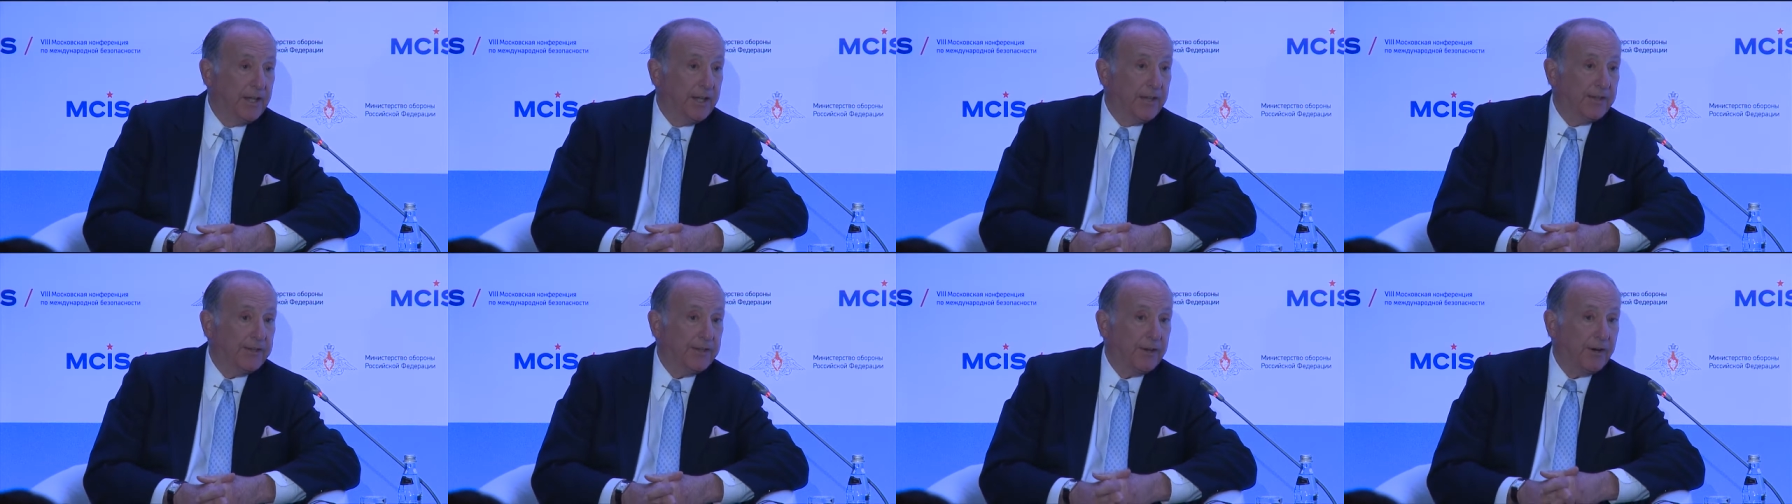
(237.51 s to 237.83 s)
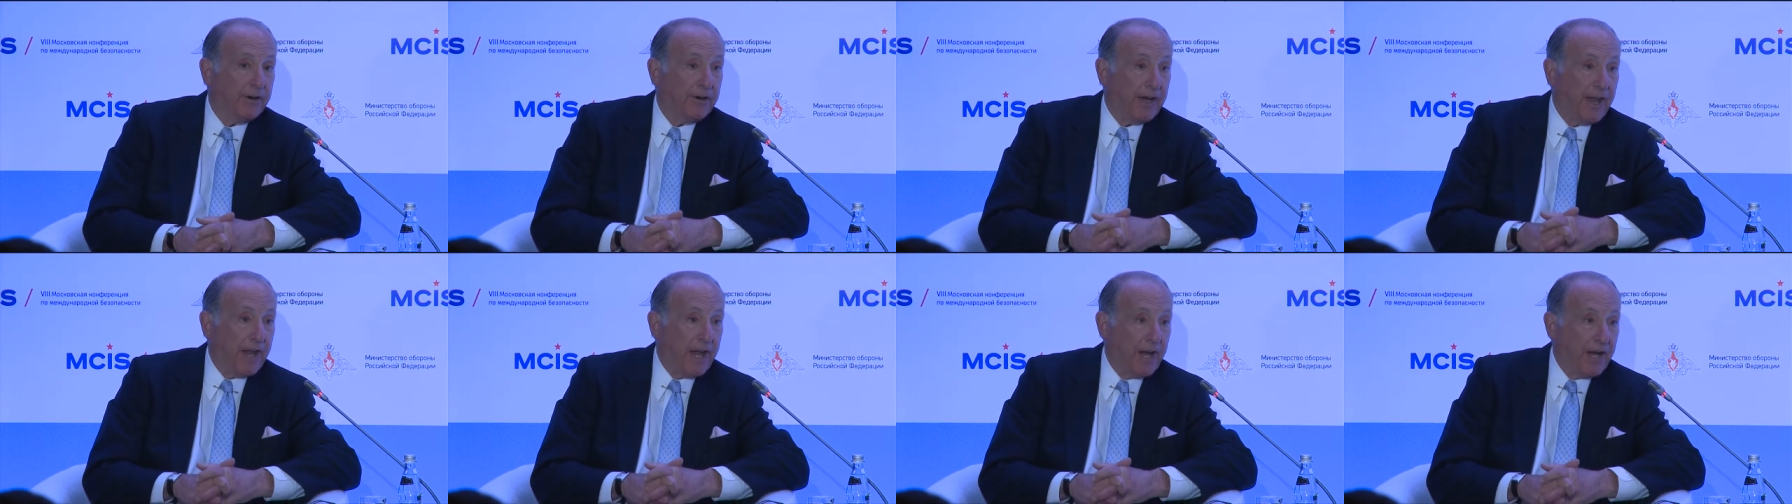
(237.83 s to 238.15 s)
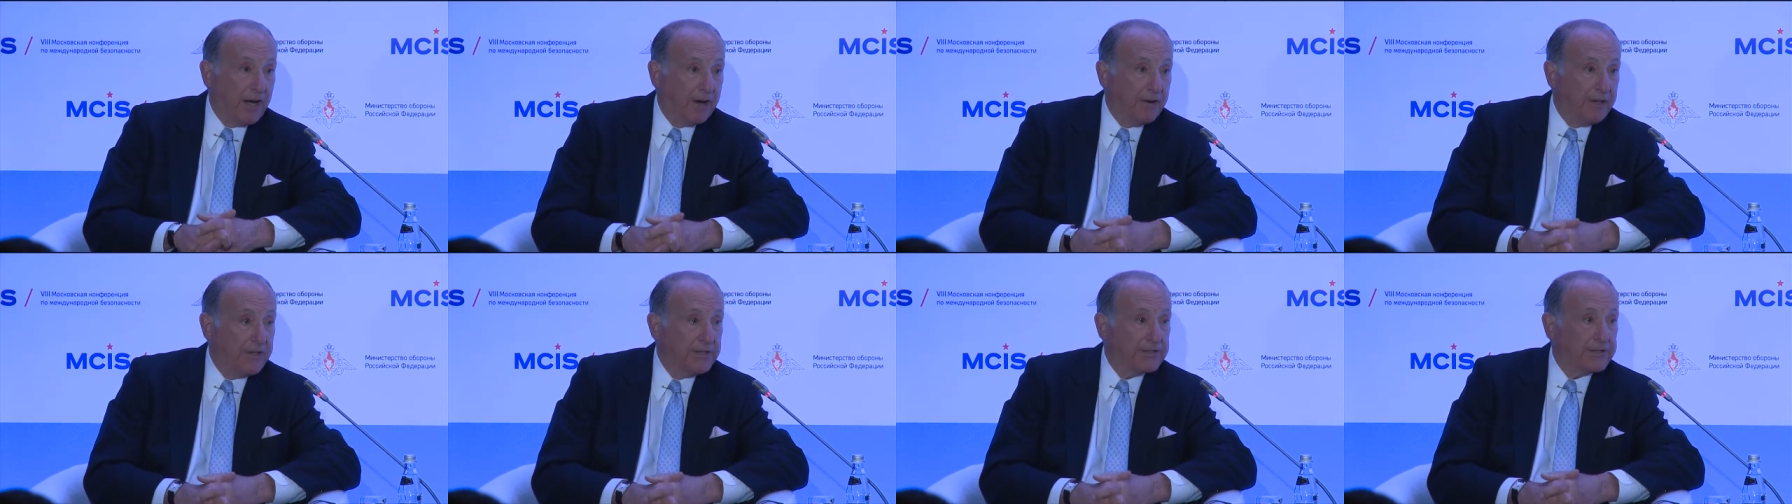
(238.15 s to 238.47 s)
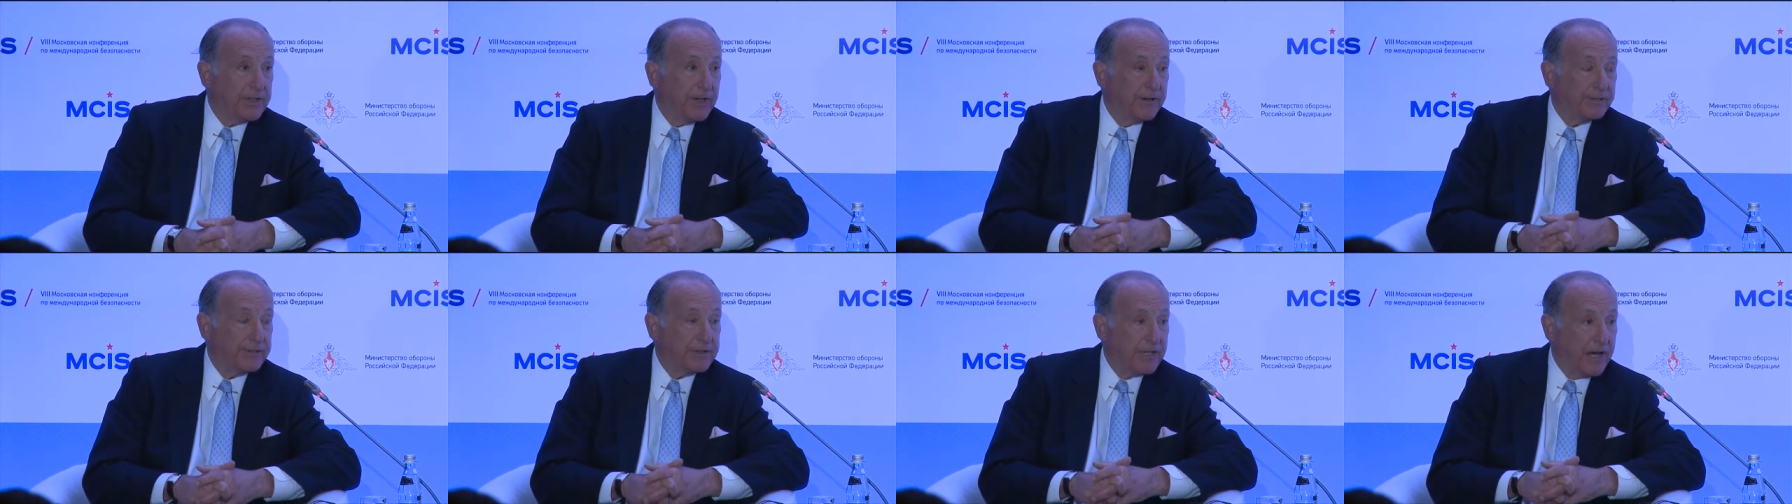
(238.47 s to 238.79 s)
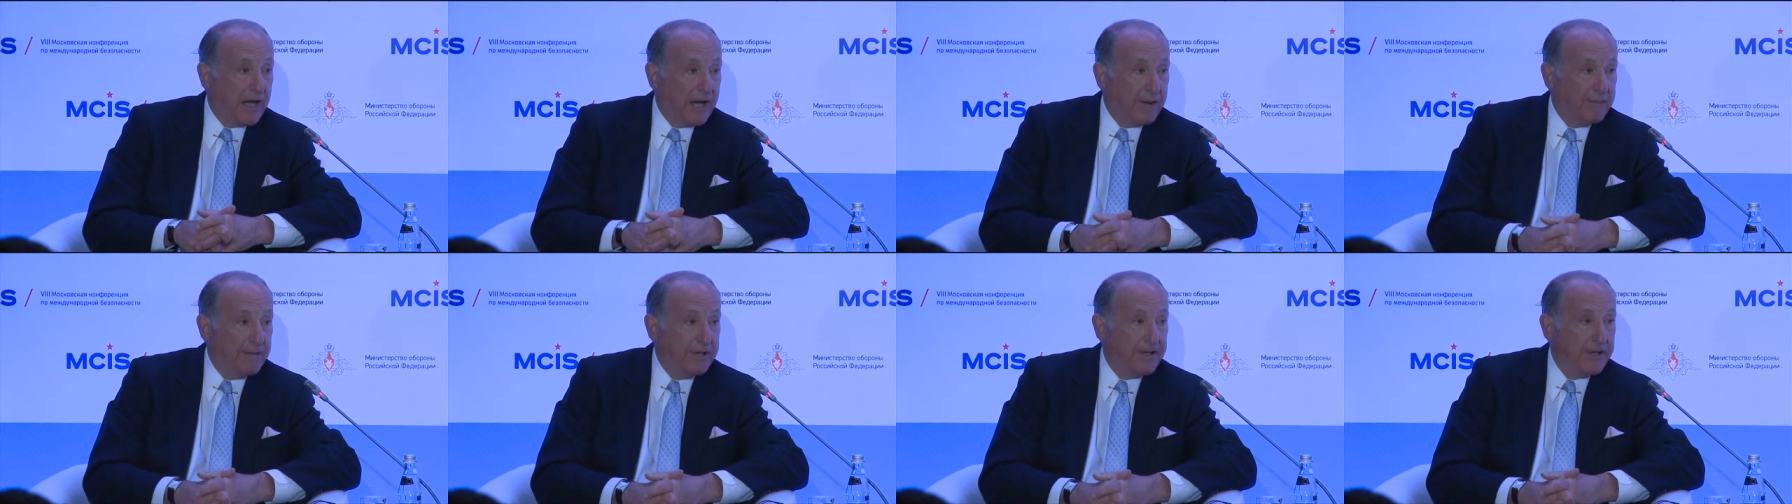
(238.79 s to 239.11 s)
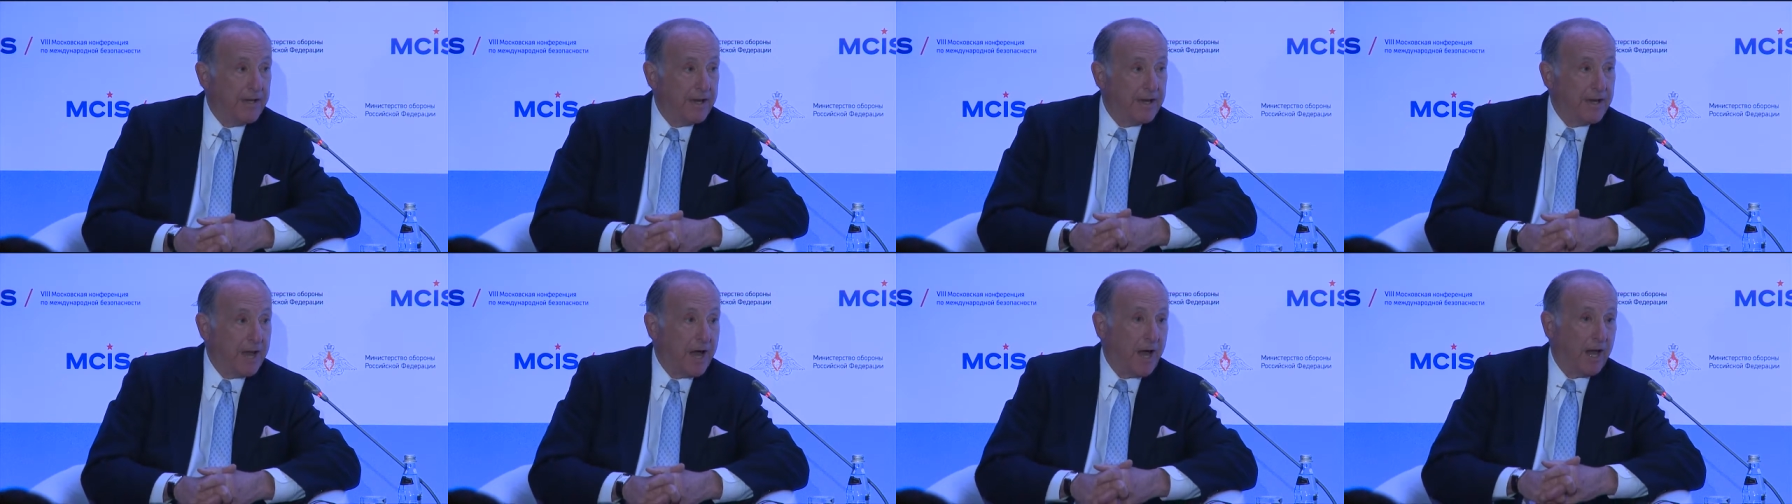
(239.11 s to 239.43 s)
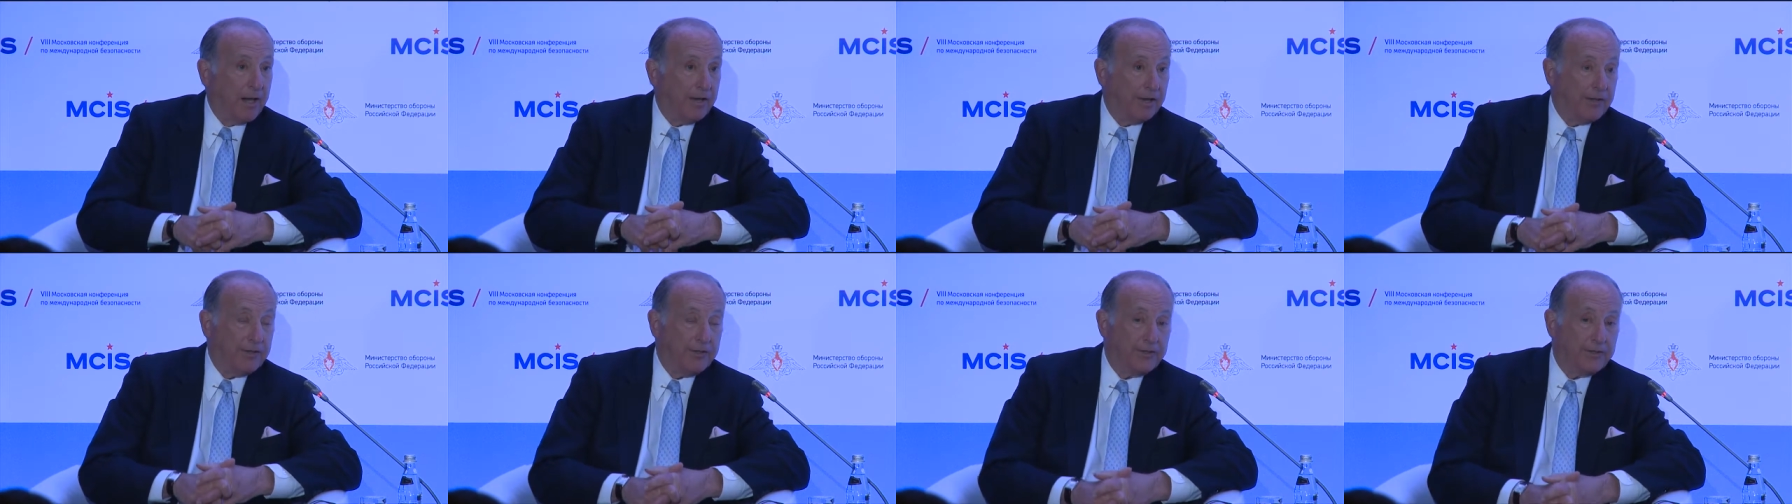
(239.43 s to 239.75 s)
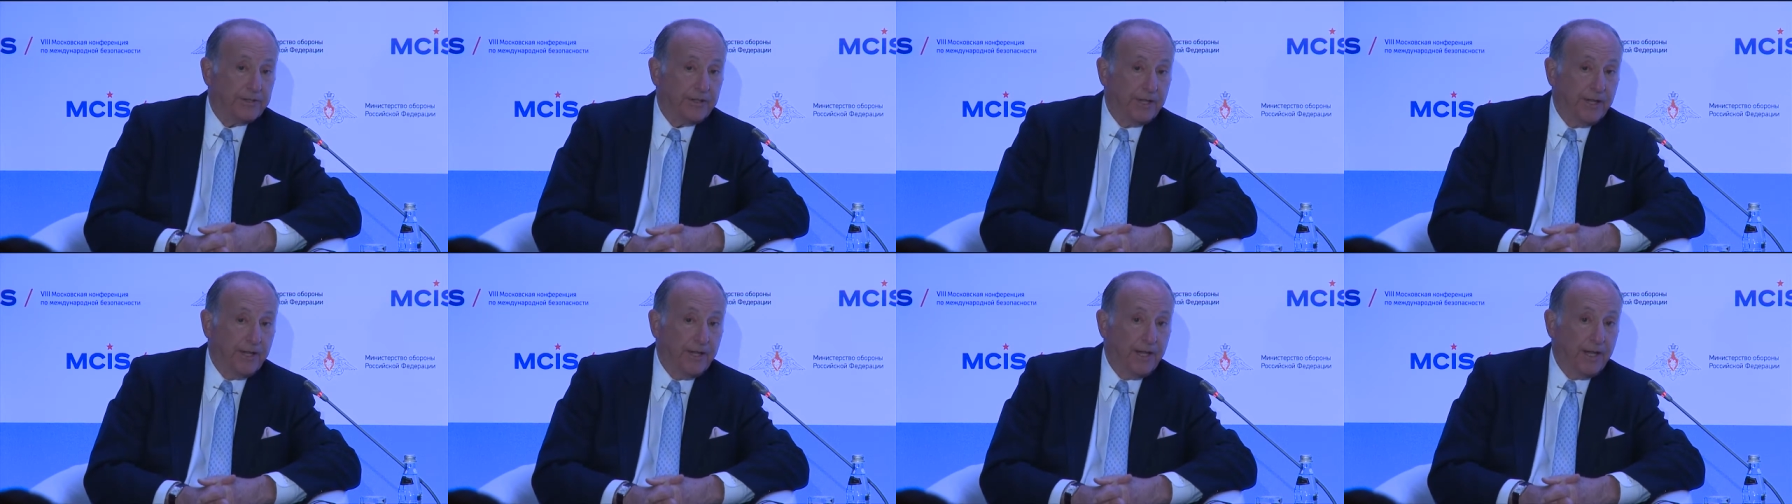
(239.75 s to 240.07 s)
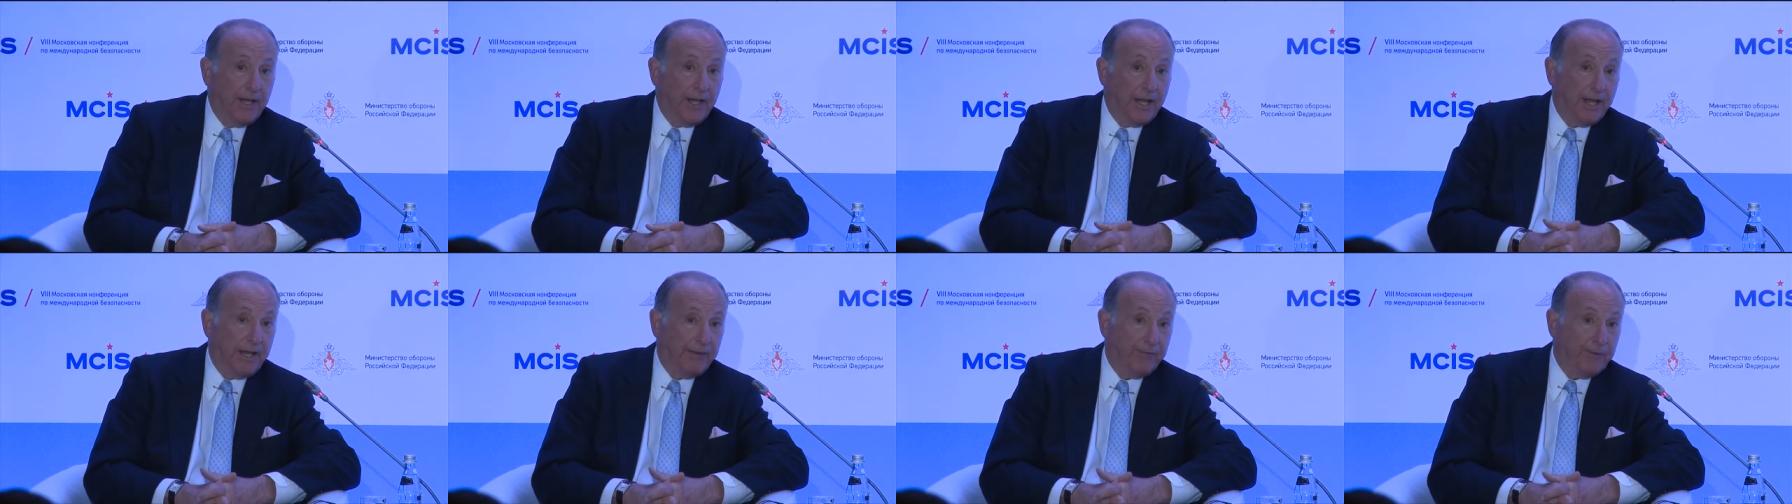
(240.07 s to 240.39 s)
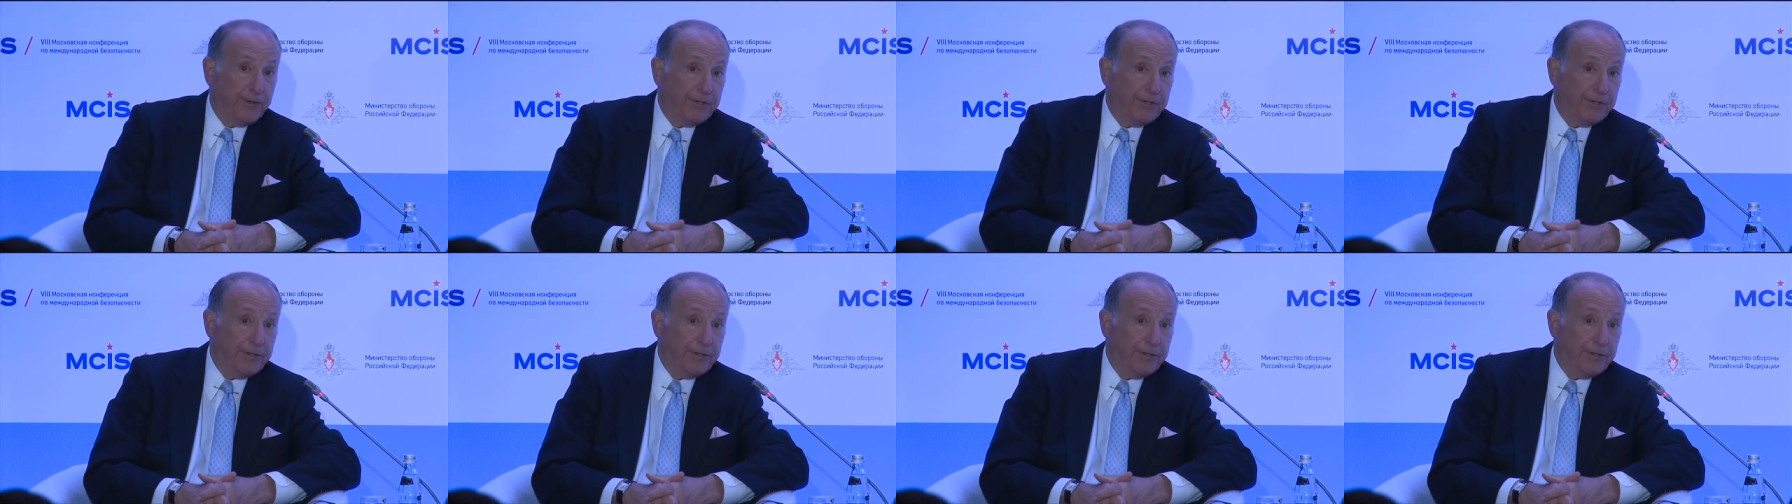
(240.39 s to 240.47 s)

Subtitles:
There are areas of common knowledge. And if we